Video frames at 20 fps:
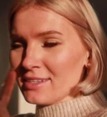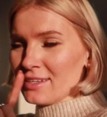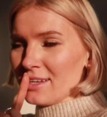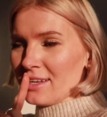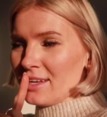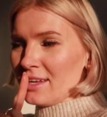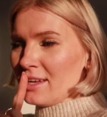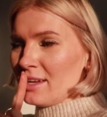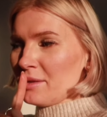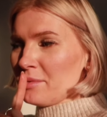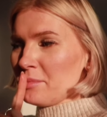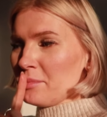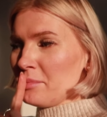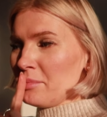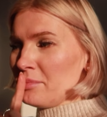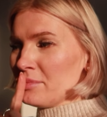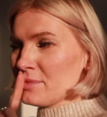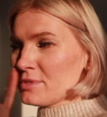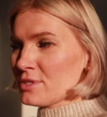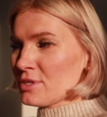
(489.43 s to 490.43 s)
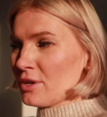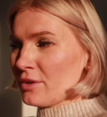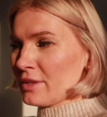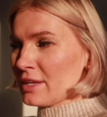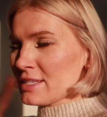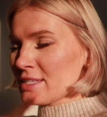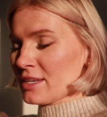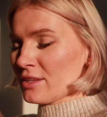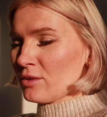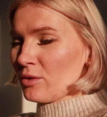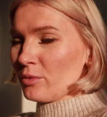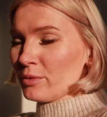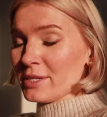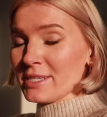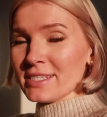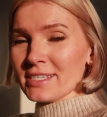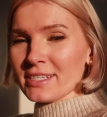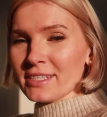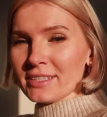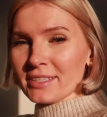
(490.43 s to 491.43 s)
So that's like the only
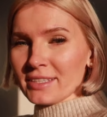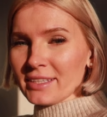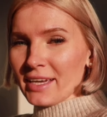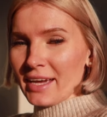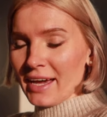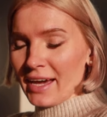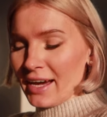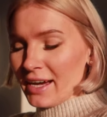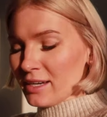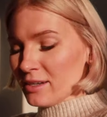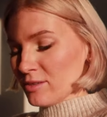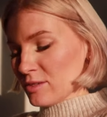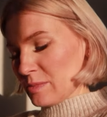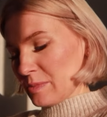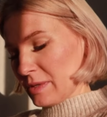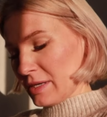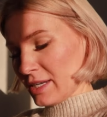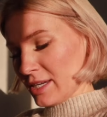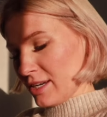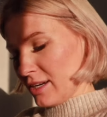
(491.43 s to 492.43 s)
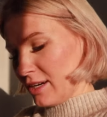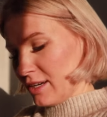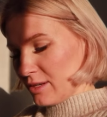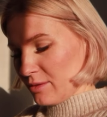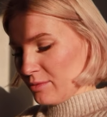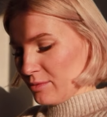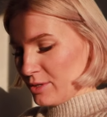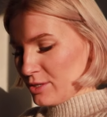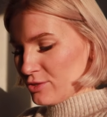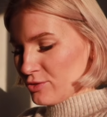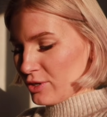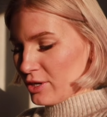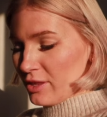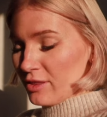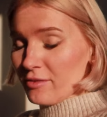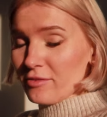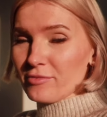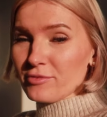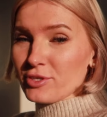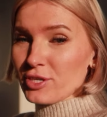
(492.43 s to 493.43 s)
seating that they had. It was pretty good. We enjoyed it.
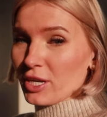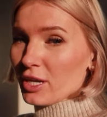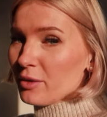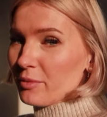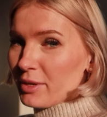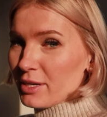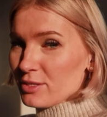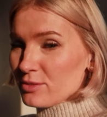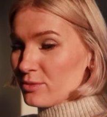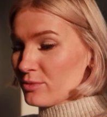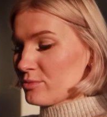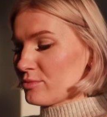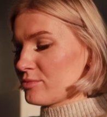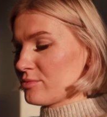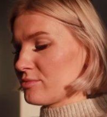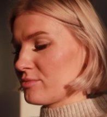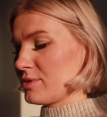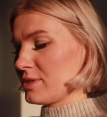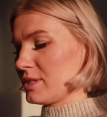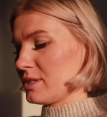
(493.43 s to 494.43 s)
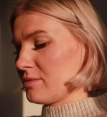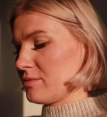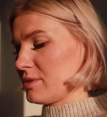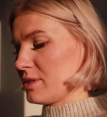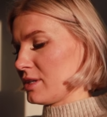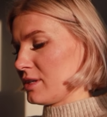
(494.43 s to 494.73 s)
The chicken wings were really, really